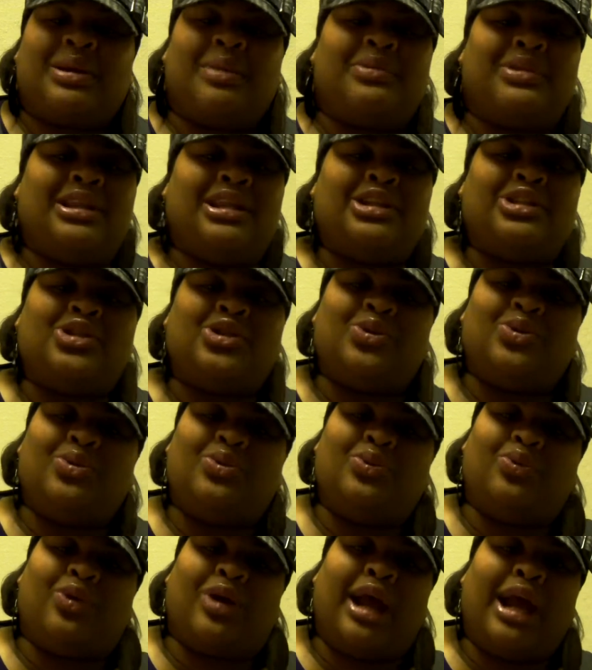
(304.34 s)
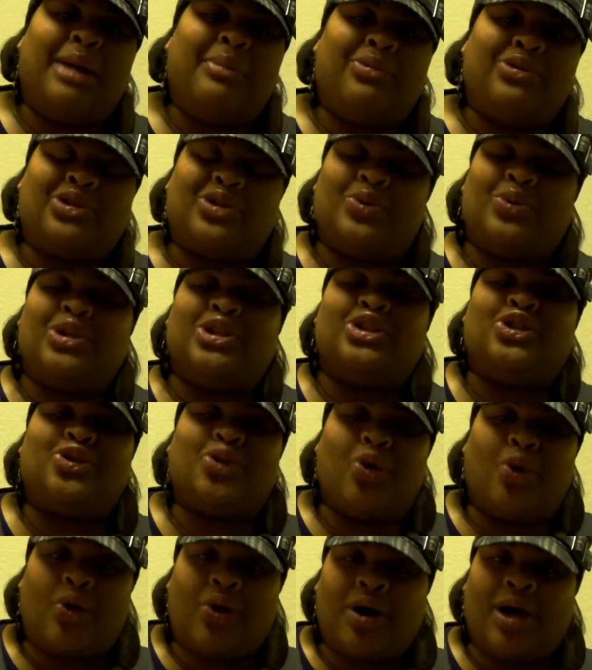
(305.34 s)
something that you were able to
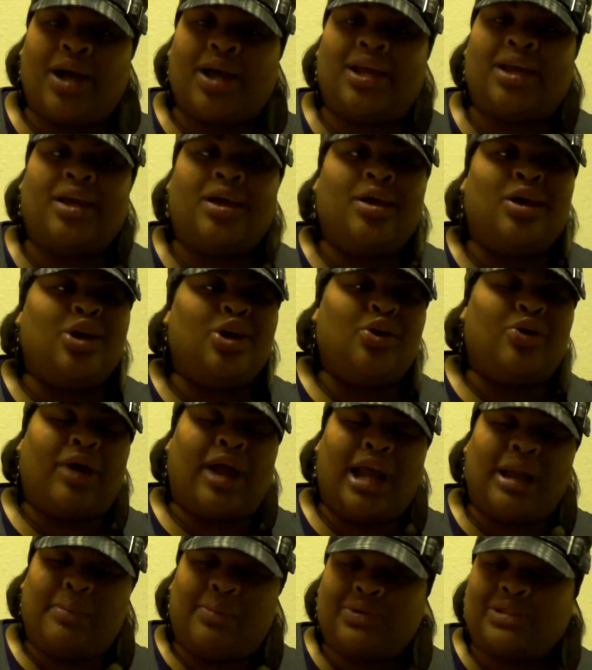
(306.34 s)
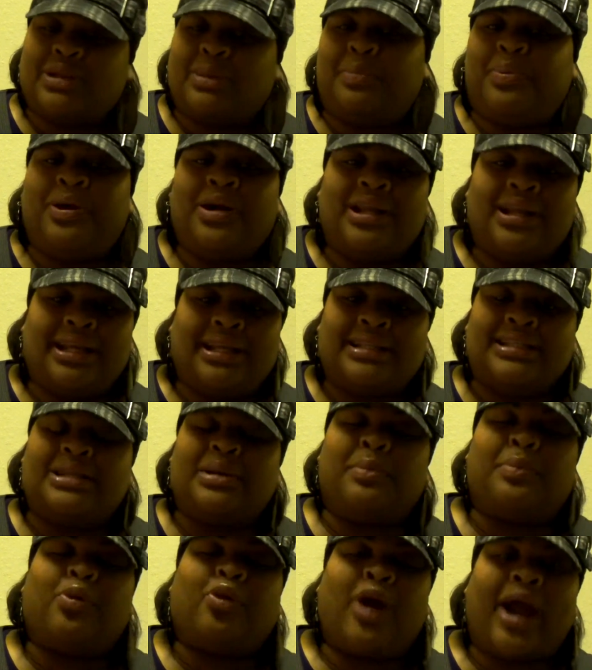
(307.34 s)
enjoy, you're able to put
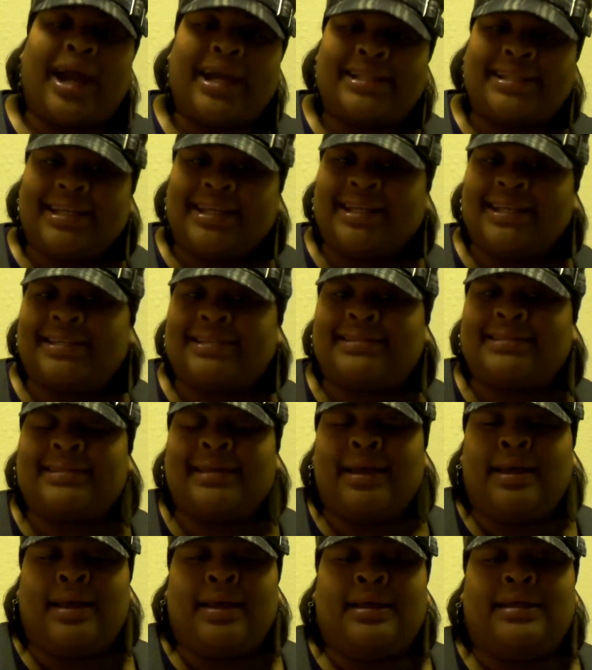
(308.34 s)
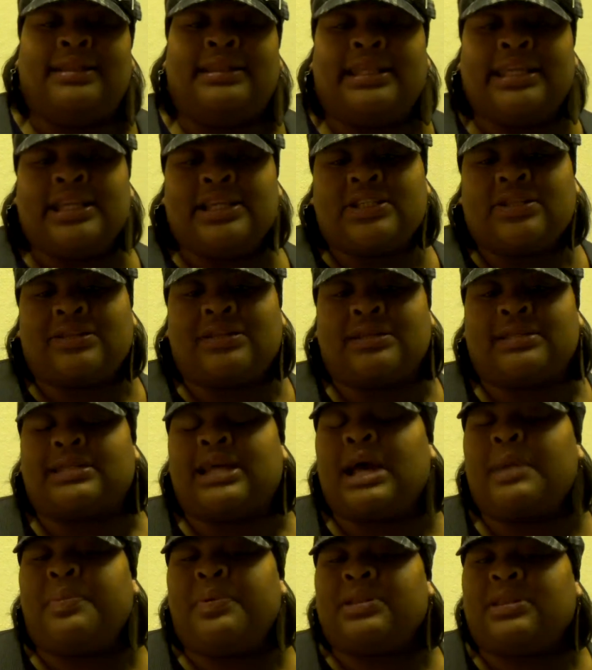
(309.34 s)
into practice. These are the
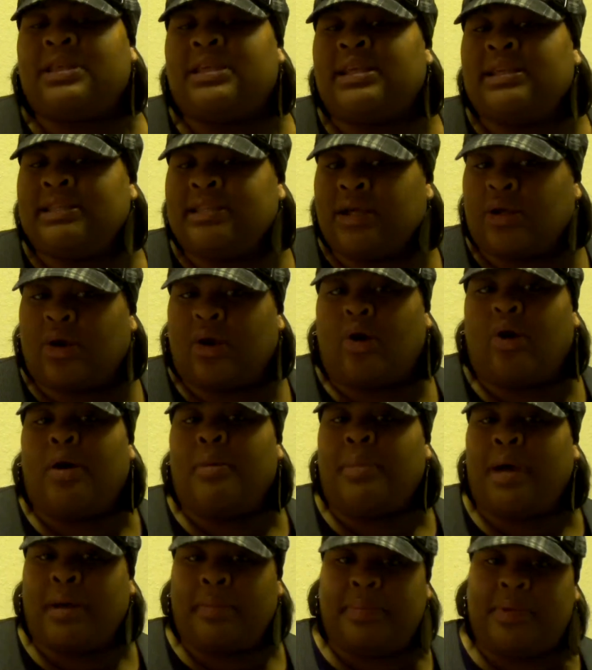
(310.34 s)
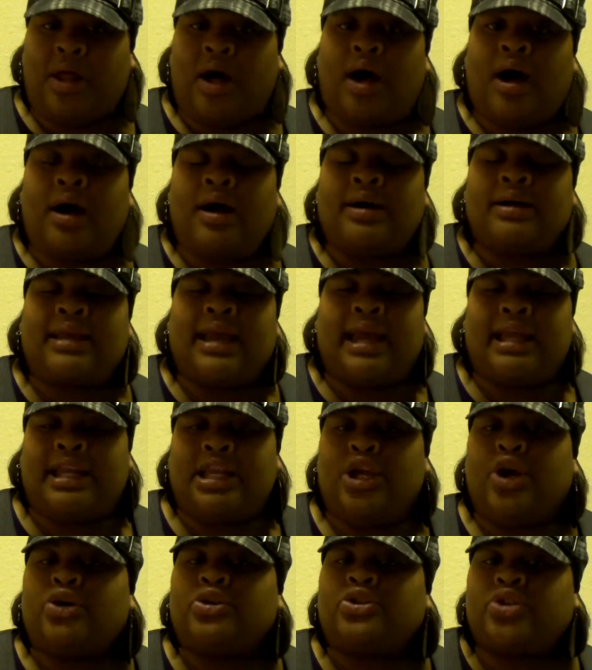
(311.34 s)
type of things that are on my blog at
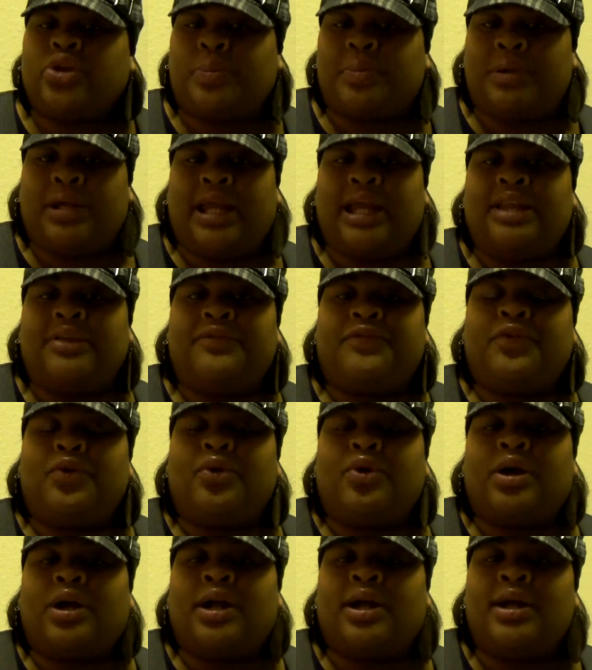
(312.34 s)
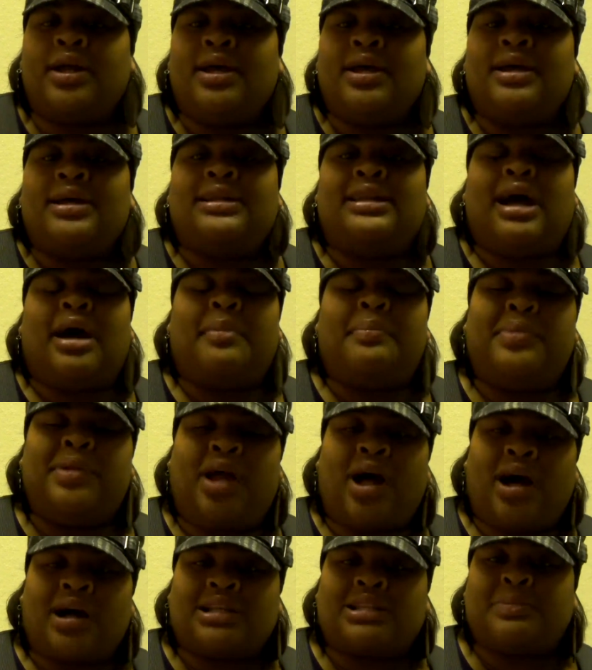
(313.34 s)

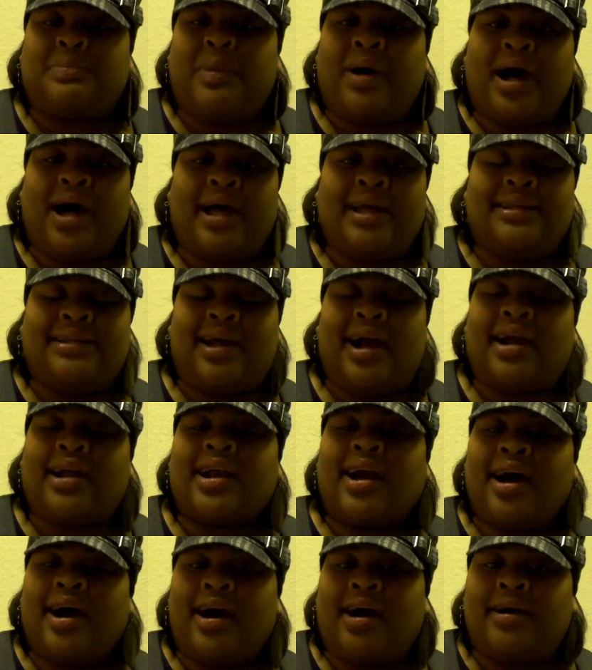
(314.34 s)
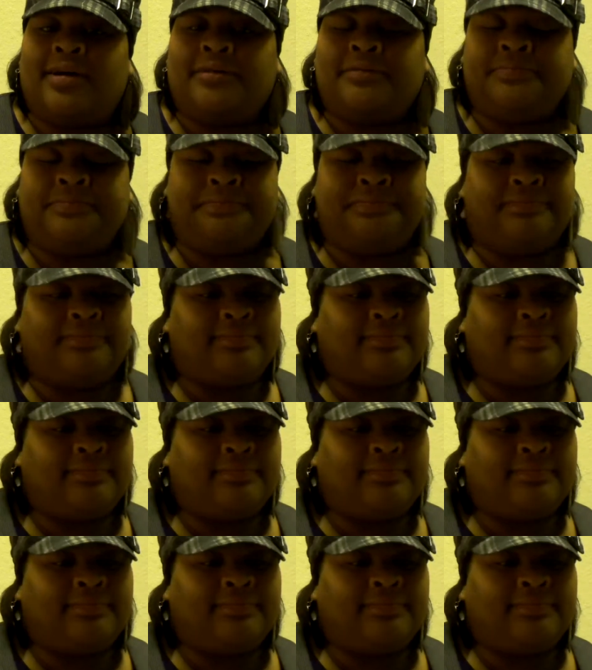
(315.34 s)
EgoTrippin84.blogspot.com.